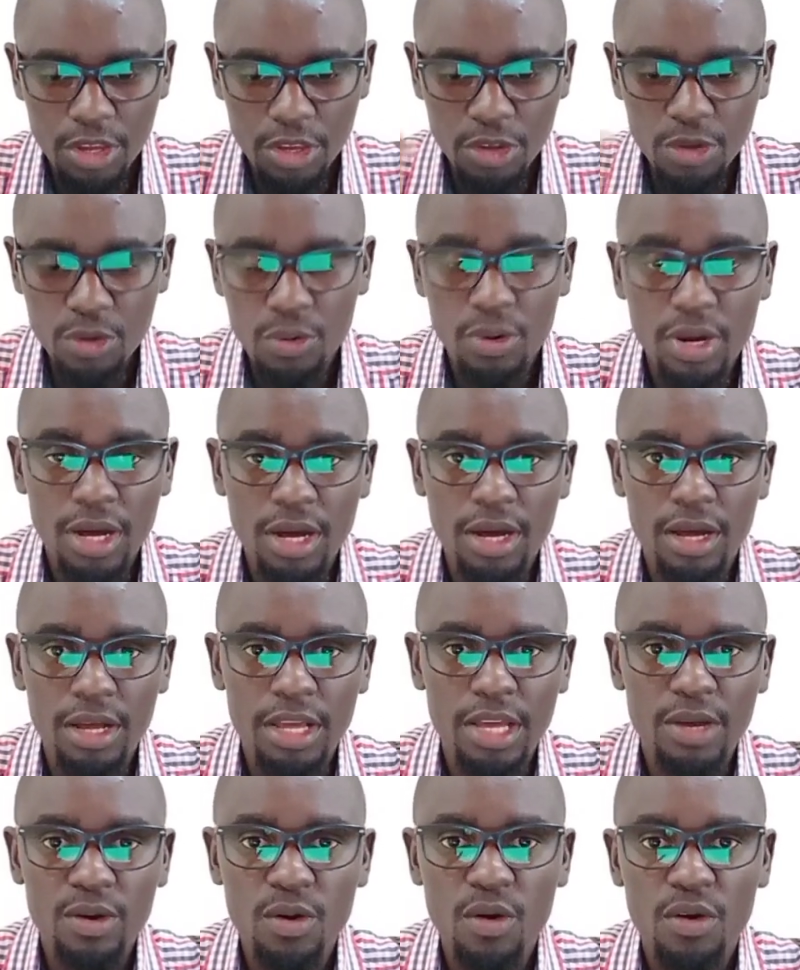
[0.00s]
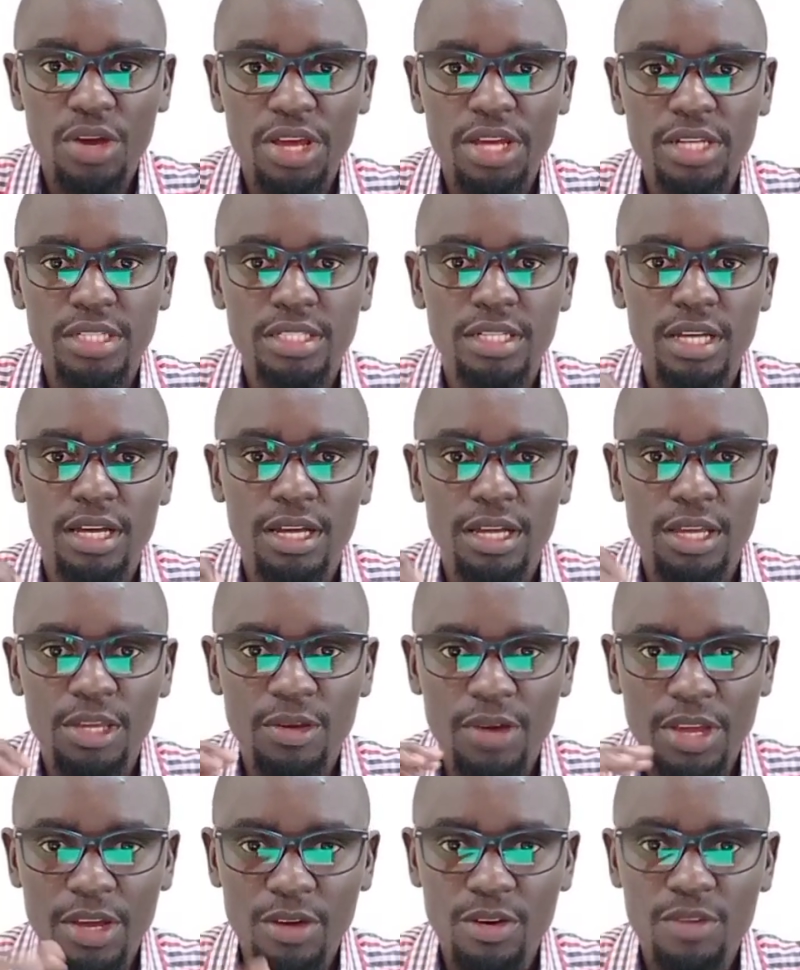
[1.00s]
you are a go-getter,
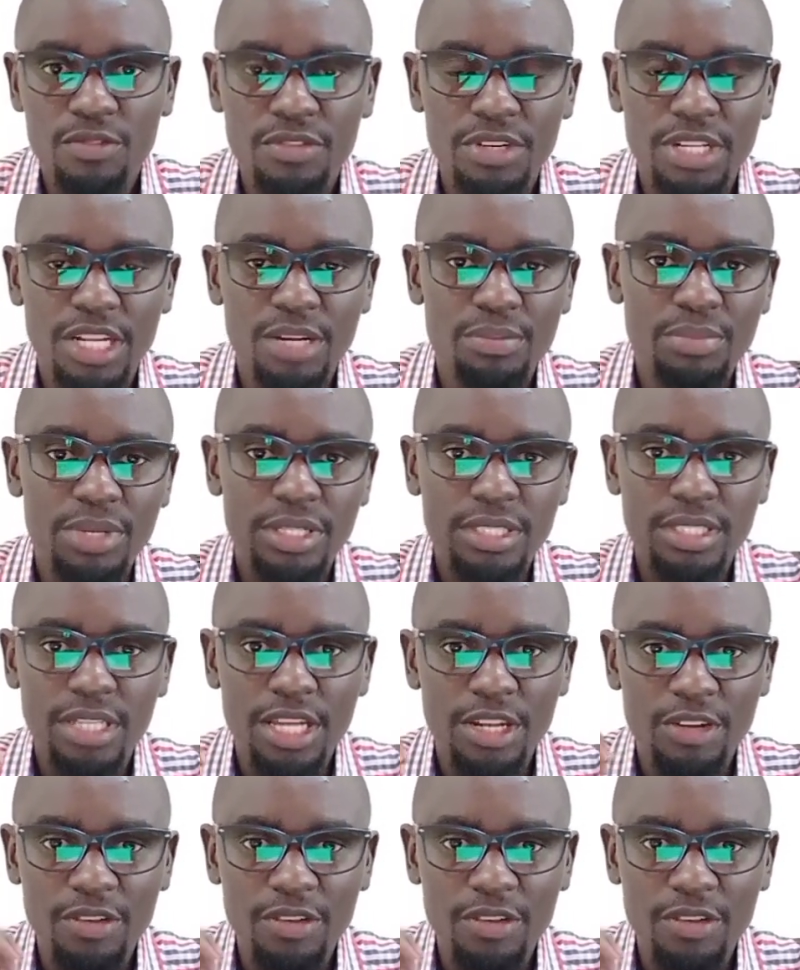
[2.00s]
you are a confident person,